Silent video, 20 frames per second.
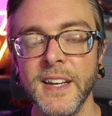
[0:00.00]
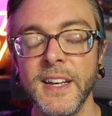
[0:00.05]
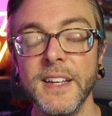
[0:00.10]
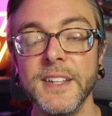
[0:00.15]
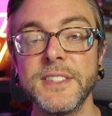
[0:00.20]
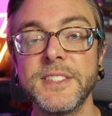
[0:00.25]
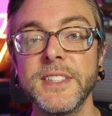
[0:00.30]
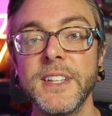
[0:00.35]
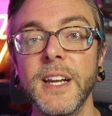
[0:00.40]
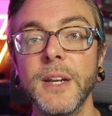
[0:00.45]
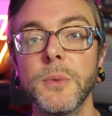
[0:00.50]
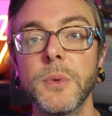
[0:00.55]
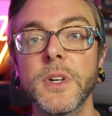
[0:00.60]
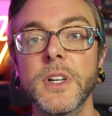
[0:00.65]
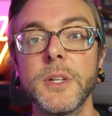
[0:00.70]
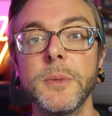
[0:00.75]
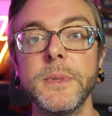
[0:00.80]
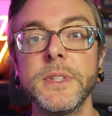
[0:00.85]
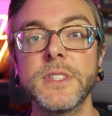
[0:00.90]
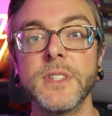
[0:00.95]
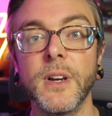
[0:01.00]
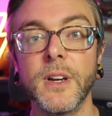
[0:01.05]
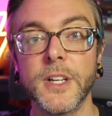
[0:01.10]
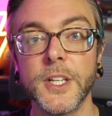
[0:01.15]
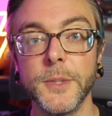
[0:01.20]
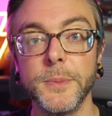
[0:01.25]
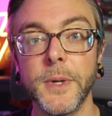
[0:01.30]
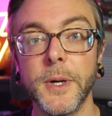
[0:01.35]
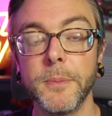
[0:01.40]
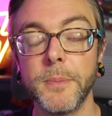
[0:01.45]
and today we're going to be
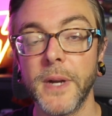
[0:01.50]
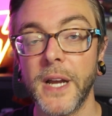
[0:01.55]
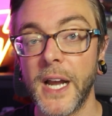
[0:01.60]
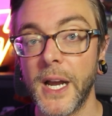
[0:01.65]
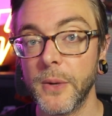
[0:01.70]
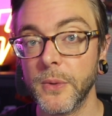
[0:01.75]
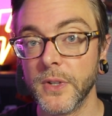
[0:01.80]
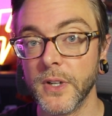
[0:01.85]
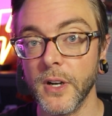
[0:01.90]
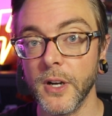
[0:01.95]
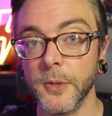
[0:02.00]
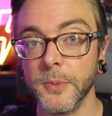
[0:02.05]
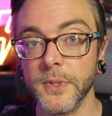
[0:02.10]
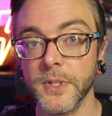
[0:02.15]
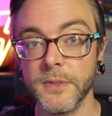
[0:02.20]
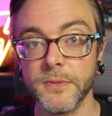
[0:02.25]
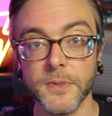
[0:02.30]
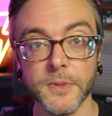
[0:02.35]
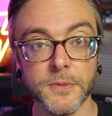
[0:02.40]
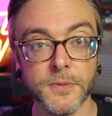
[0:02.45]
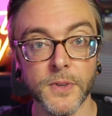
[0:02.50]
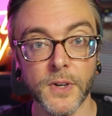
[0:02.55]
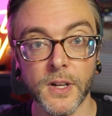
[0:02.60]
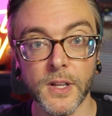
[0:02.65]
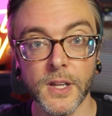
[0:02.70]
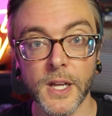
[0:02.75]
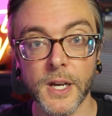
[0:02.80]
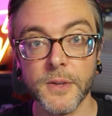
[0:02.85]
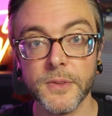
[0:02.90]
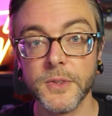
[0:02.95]
talking about Power Armor for
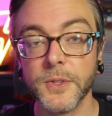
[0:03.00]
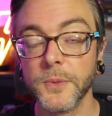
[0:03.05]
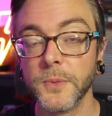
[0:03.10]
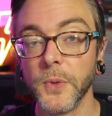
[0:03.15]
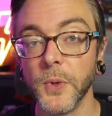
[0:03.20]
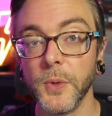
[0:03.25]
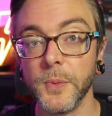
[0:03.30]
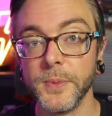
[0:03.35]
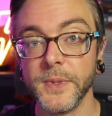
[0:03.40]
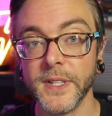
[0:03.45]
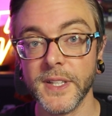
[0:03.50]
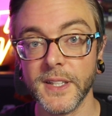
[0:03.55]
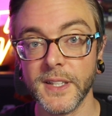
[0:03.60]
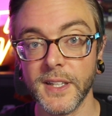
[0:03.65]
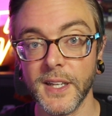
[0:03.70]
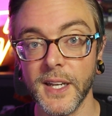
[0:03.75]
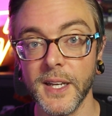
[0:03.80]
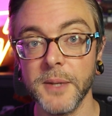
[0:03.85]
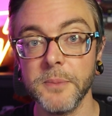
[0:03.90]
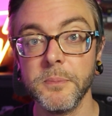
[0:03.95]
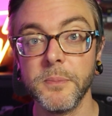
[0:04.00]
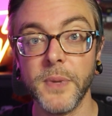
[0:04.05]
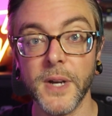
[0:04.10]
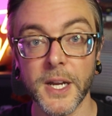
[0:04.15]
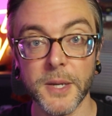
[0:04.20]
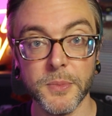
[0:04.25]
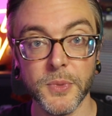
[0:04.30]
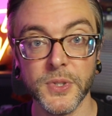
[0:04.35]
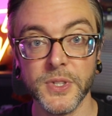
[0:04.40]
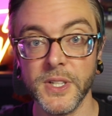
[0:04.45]
Fallout, the role-playing game
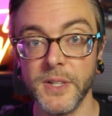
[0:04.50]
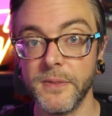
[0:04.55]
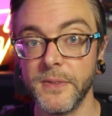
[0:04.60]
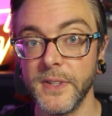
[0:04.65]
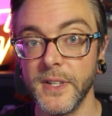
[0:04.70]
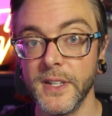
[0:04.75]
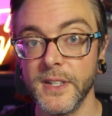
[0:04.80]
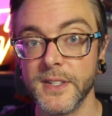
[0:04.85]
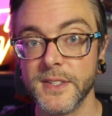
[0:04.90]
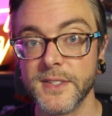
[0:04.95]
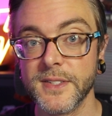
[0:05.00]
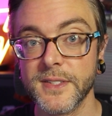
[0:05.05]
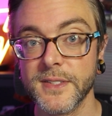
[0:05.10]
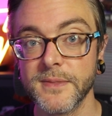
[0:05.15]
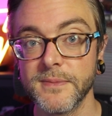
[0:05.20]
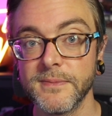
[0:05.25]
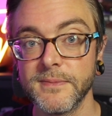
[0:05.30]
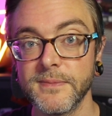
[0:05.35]
by Modiphius.